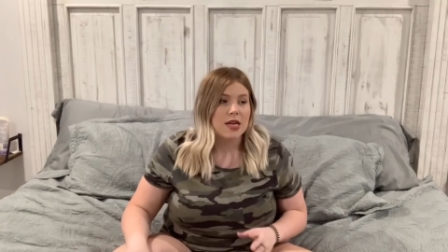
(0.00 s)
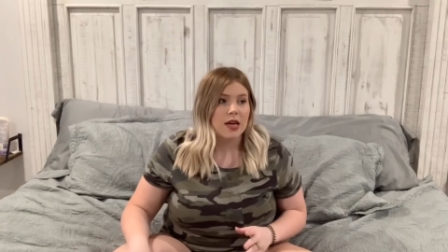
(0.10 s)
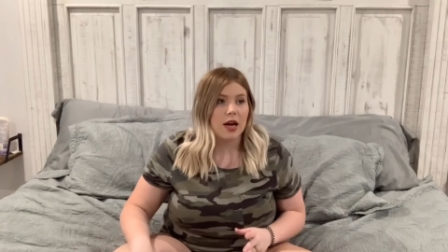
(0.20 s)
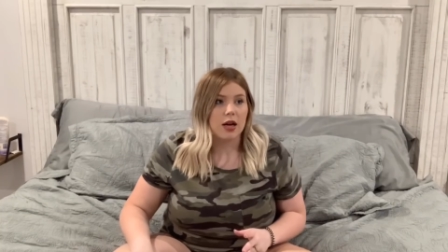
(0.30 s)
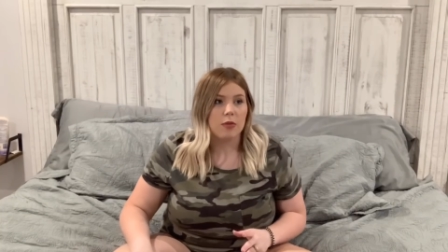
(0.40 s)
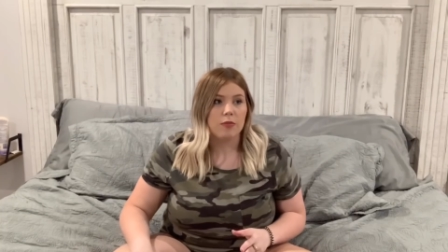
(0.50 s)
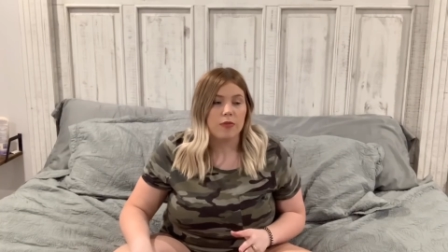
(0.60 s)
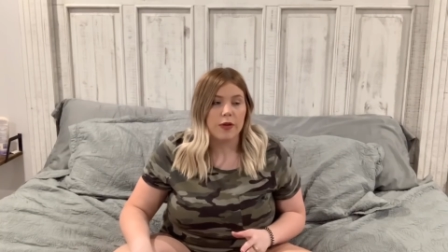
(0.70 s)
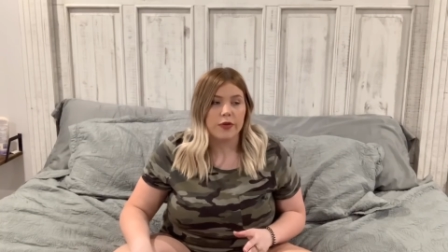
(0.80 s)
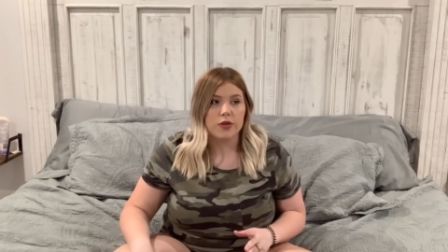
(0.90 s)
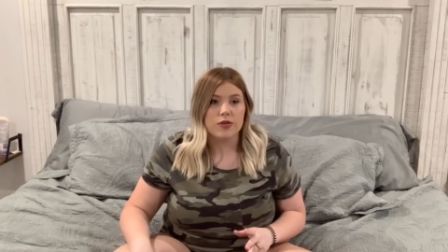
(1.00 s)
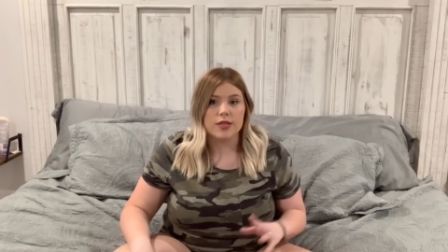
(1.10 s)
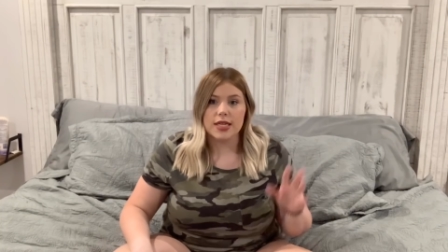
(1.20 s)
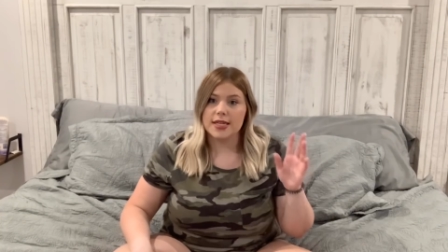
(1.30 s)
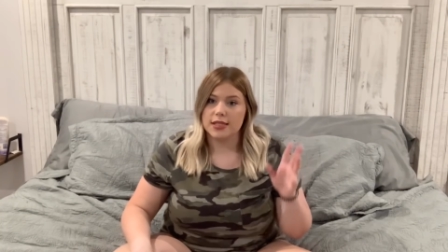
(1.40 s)
Um, if you
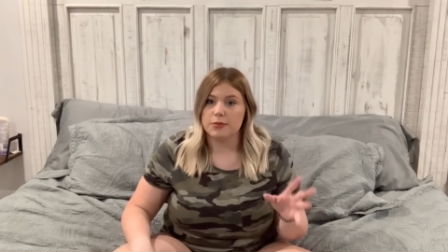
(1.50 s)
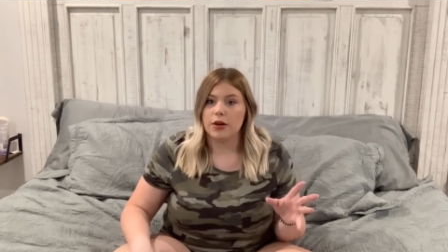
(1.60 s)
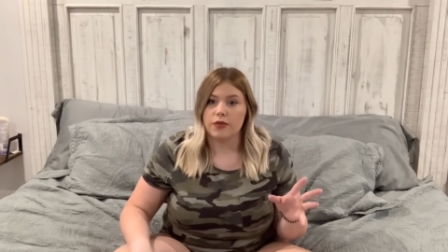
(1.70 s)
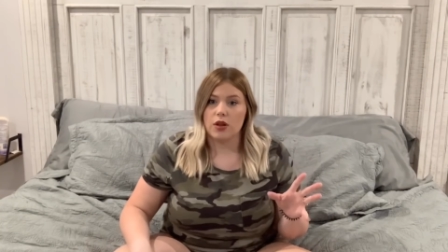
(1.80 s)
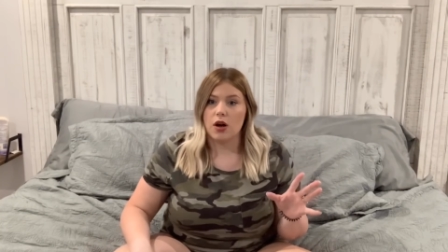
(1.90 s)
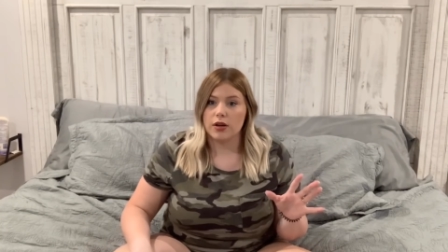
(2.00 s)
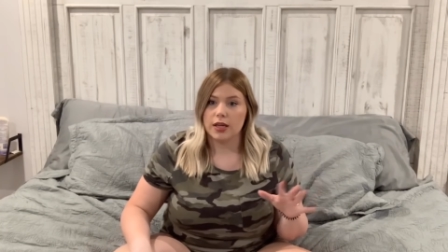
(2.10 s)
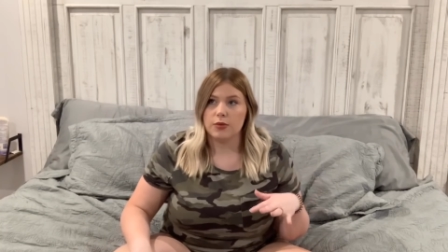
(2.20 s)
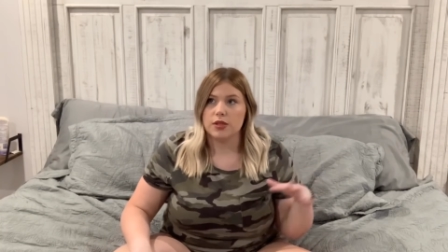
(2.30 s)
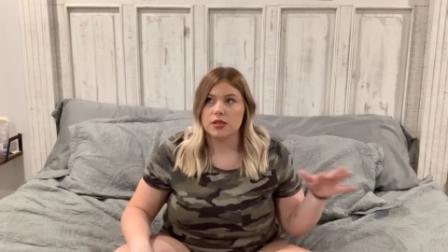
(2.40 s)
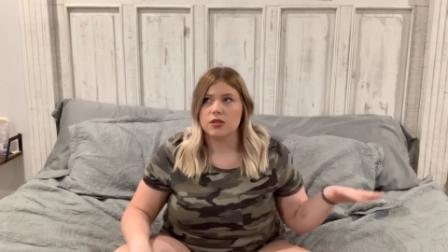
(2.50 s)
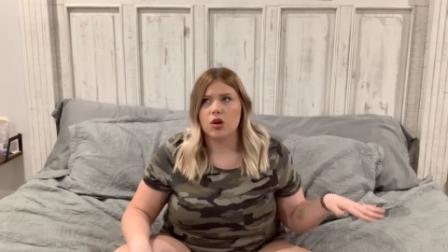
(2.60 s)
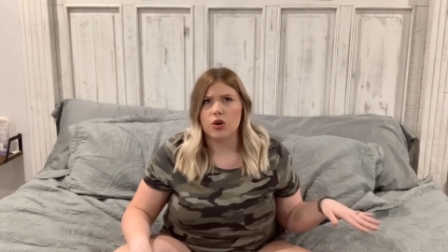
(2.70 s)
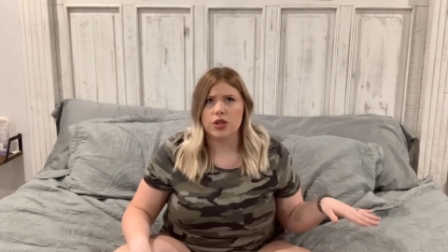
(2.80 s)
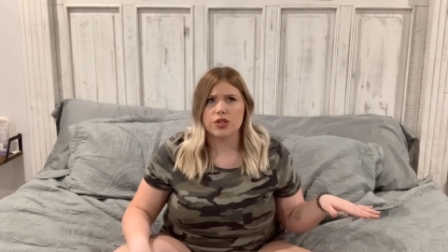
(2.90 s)
didn't see my vlog, it was
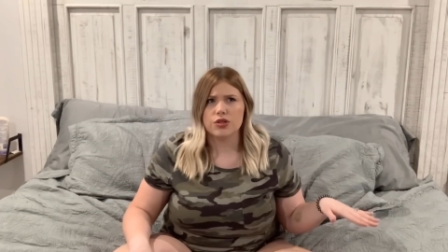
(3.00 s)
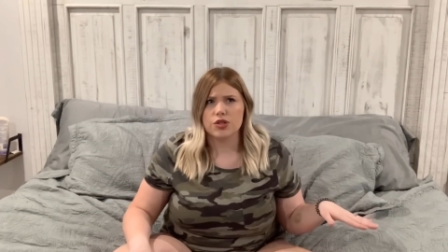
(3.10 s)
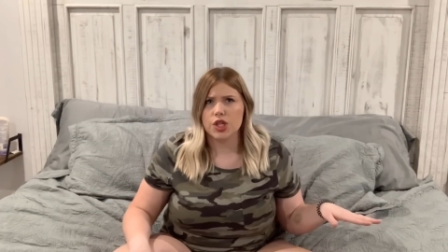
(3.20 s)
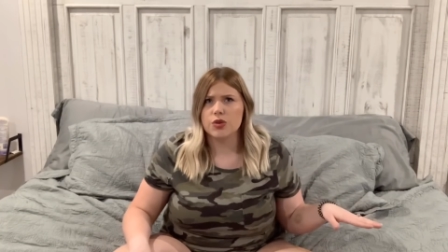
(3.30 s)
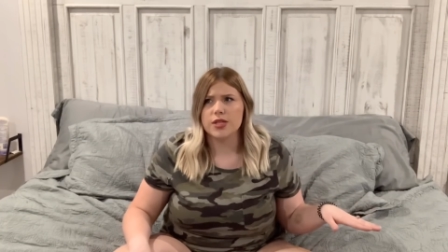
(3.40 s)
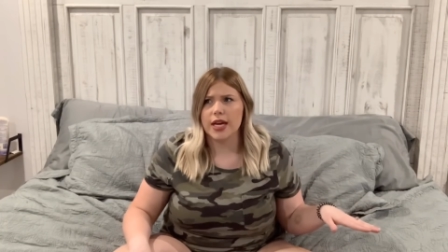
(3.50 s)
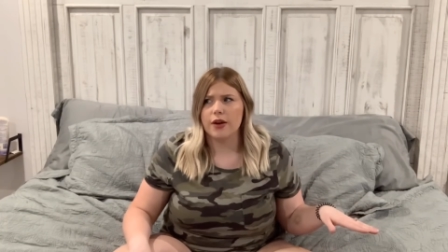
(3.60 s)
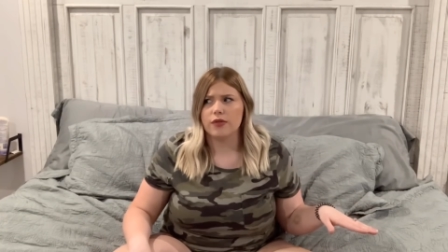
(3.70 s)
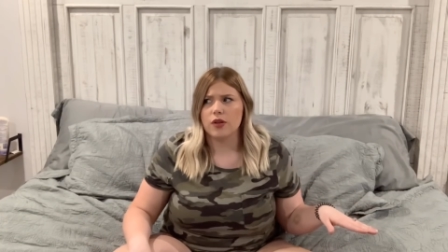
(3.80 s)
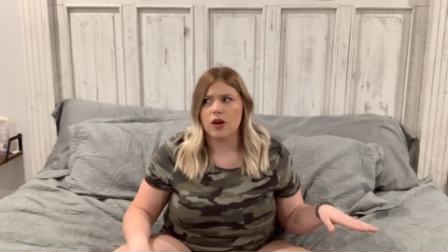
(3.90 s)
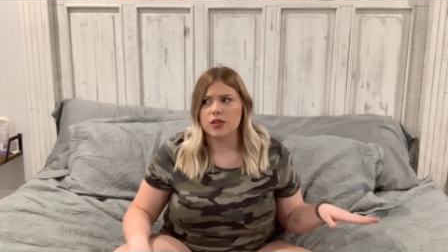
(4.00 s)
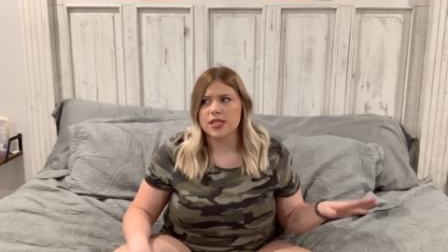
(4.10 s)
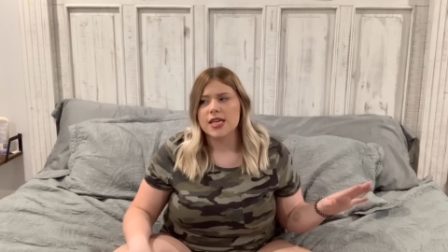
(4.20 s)
on Tuesday I vlogged